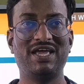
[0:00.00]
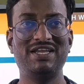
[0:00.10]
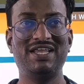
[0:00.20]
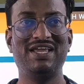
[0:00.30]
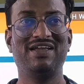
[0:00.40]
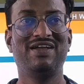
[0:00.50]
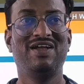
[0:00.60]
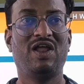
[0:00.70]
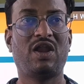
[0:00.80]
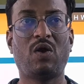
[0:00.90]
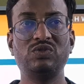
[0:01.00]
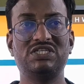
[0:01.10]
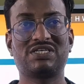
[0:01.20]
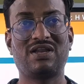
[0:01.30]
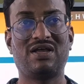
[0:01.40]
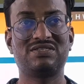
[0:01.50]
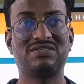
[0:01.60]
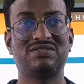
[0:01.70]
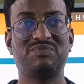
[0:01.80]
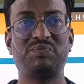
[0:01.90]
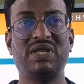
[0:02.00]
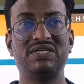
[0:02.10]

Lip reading: really love this class,